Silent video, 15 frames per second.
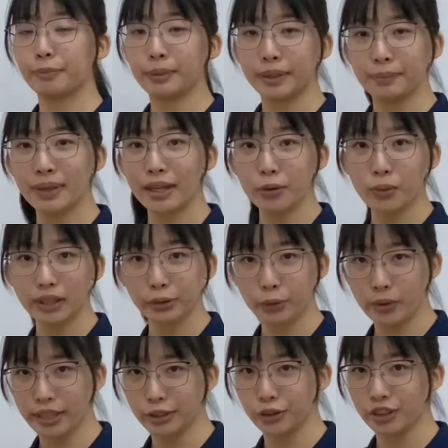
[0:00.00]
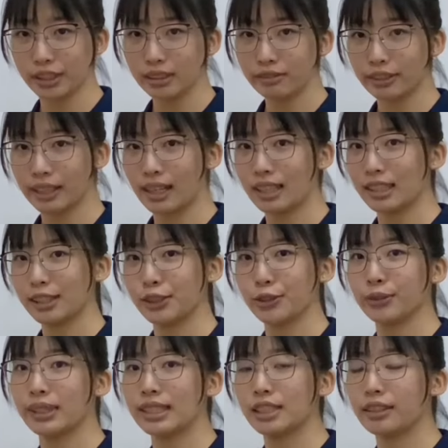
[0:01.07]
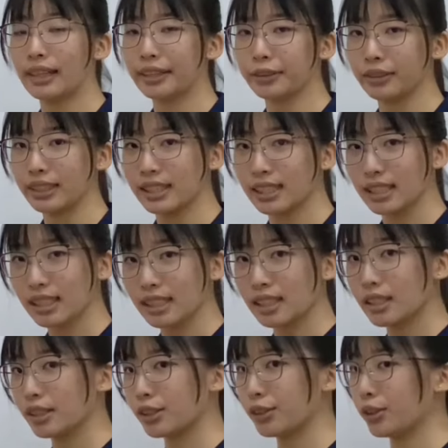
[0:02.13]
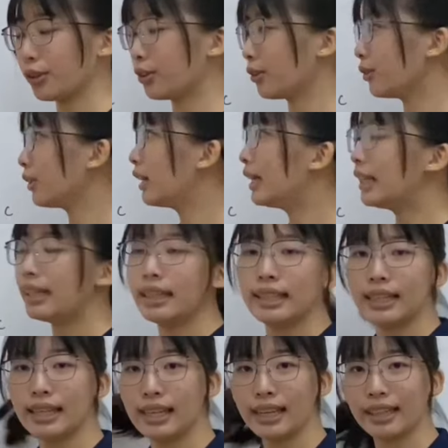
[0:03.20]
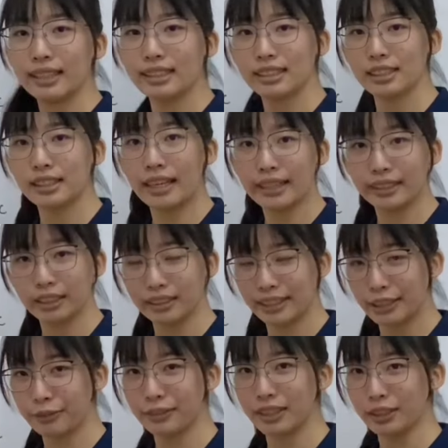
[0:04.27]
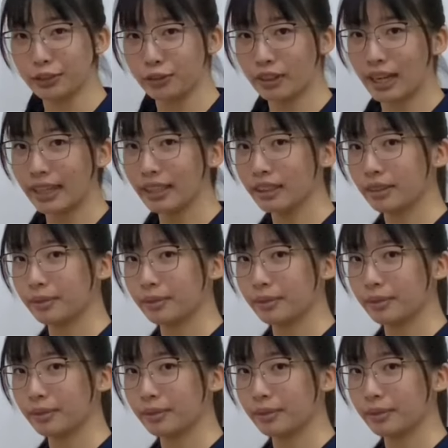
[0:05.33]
prepared one question regarding to this glycolysis, so let us give it a try.